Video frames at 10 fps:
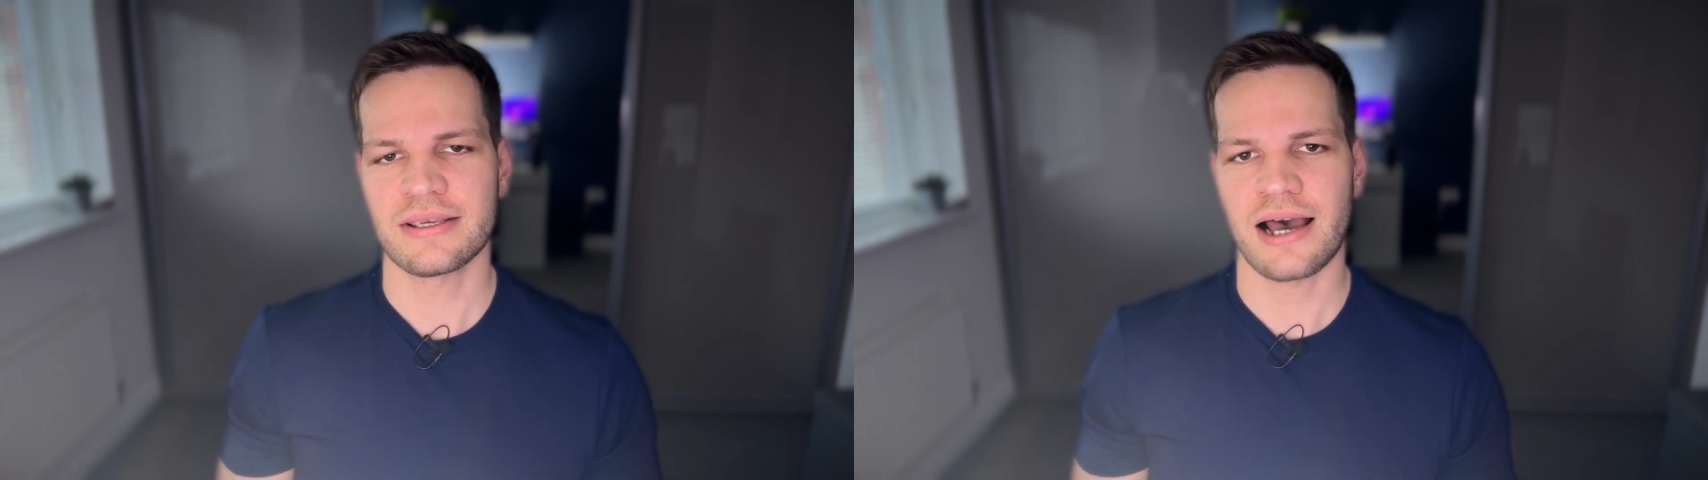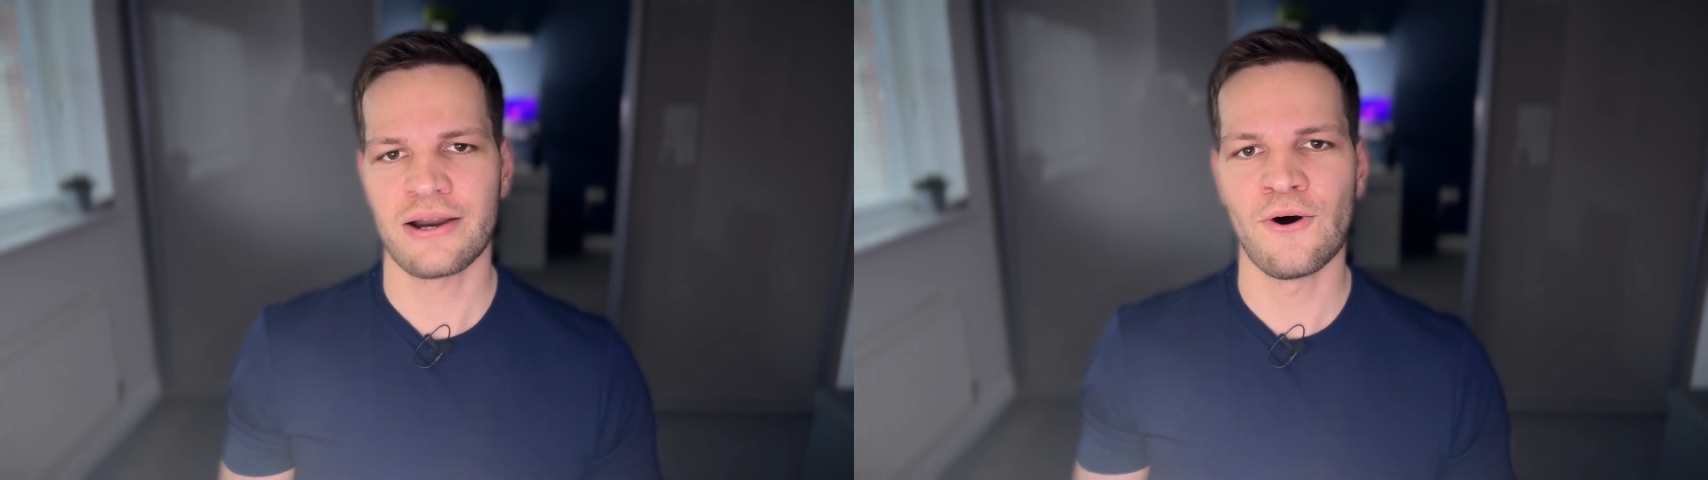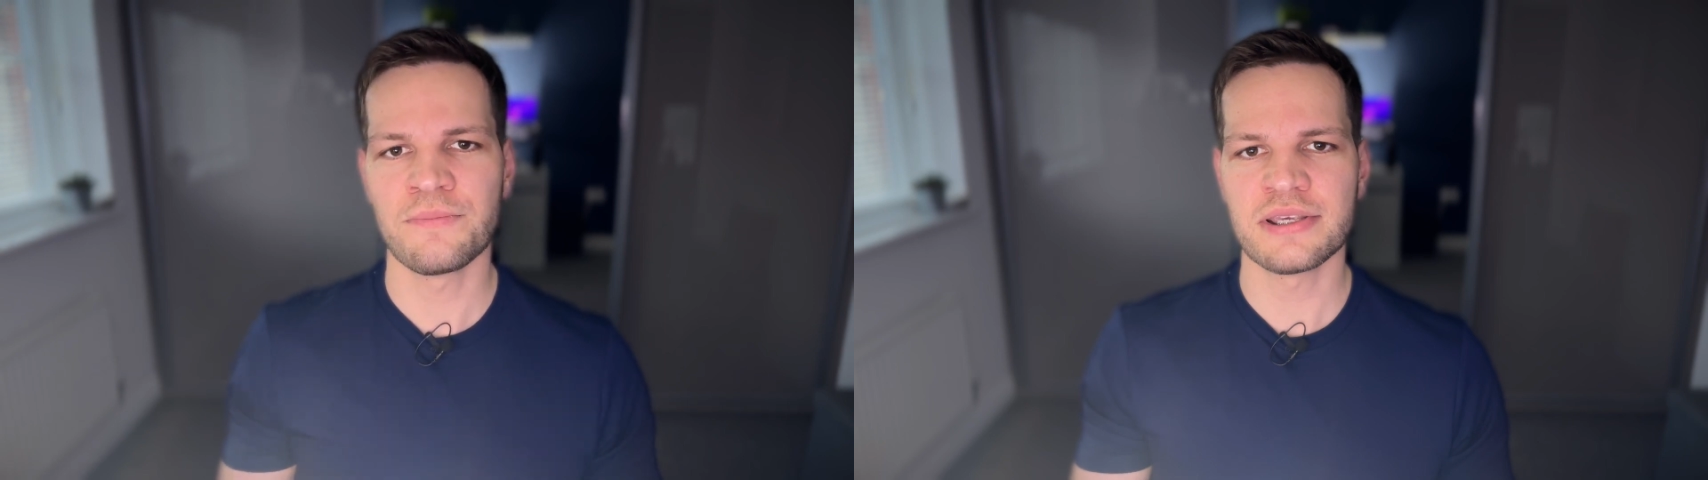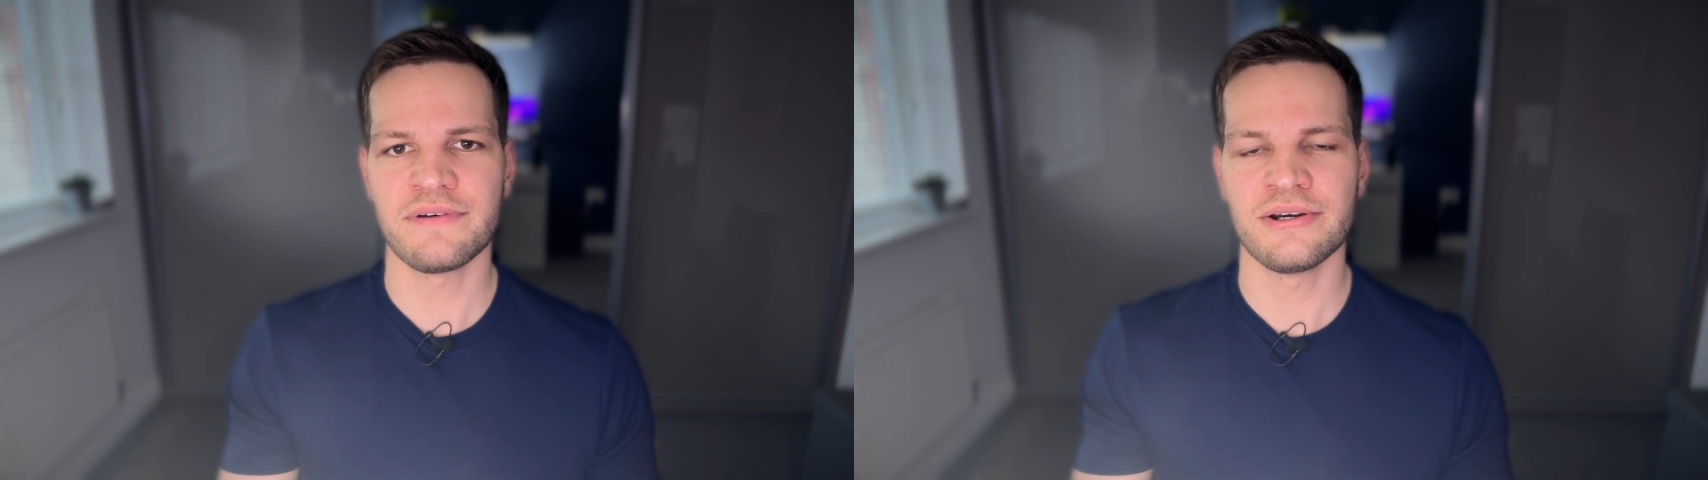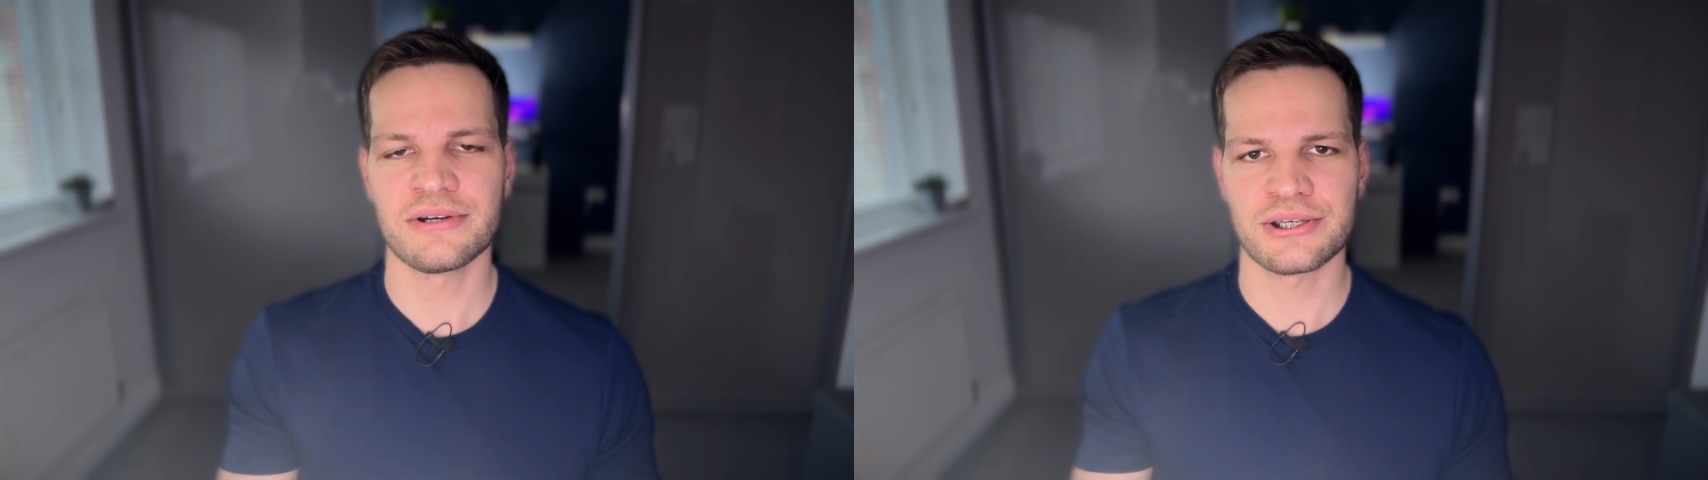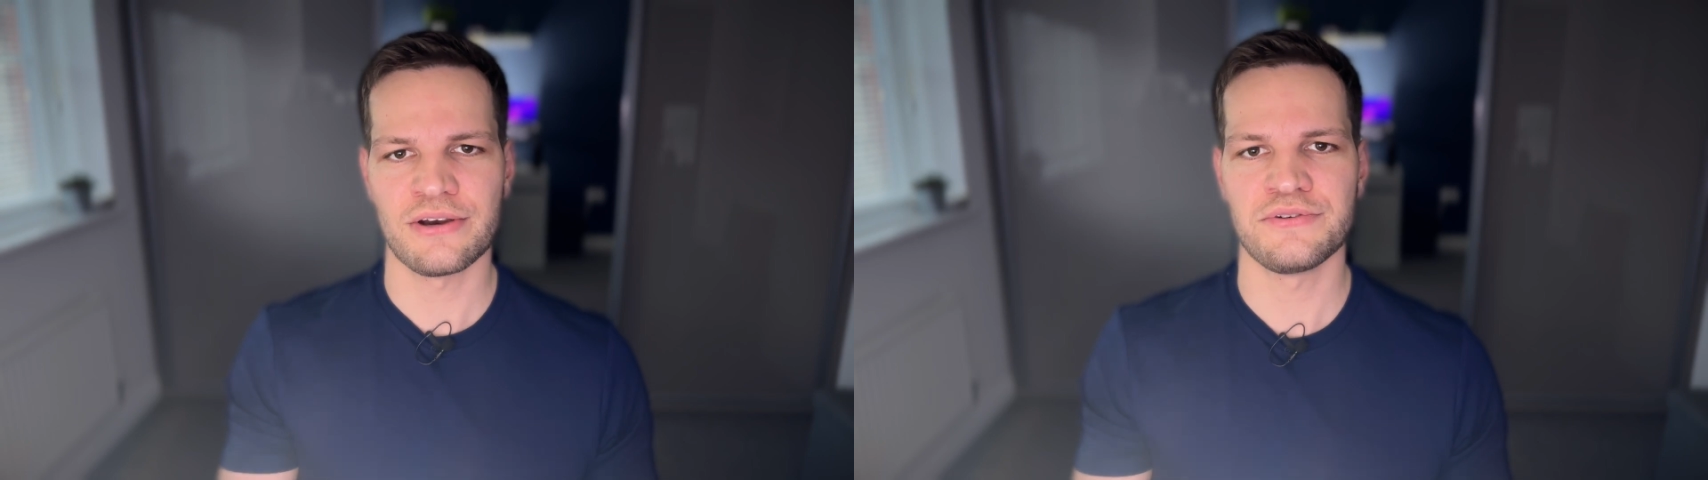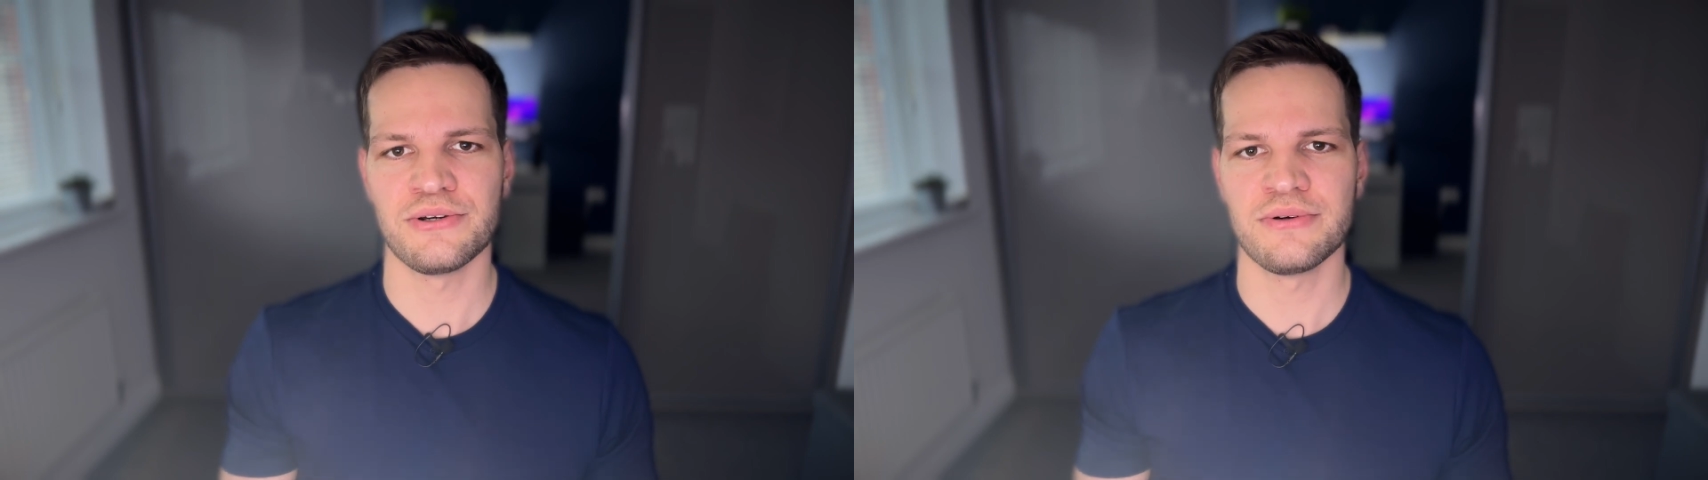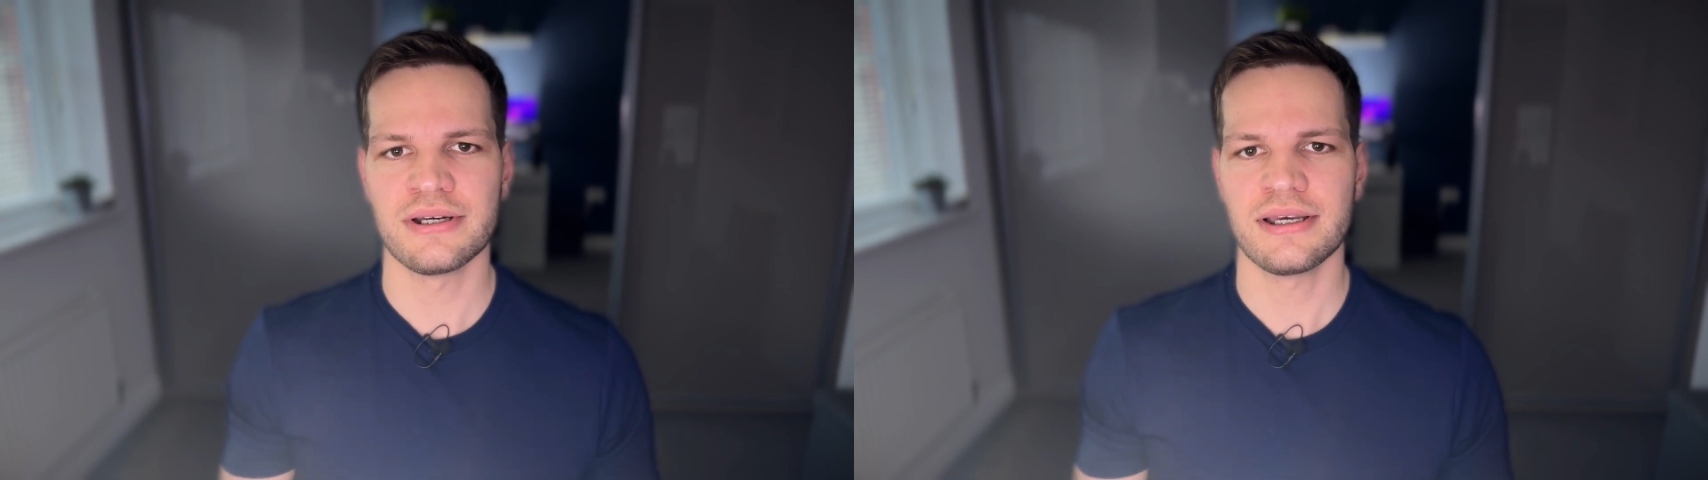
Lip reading: I hope this video serves you,